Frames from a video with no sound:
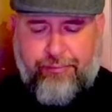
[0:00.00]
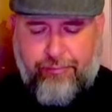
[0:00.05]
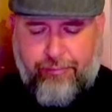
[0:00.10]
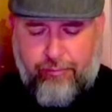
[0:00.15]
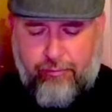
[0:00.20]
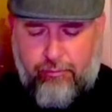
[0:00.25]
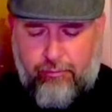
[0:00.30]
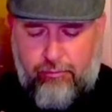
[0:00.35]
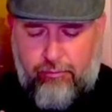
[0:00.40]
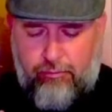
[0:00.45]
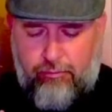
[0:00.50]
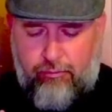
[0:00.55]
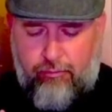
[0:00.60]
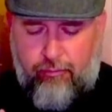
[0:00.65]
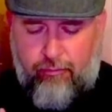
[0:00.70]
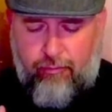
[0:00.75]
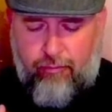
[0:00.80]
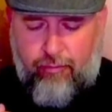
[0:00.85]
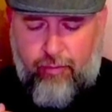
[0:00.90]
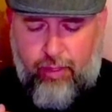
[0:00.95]

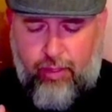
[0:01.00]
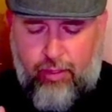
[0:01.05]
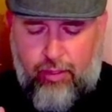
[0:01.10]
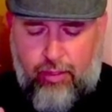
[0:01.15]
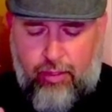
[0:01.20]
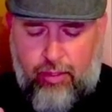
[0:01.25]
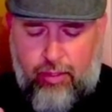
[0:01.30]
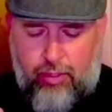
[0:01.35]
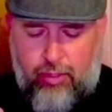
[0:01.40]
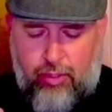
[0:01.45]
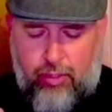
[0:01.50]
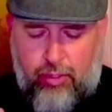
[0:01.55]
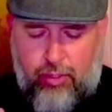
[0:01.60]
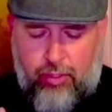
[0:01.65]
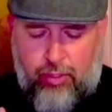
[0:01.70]
(silence)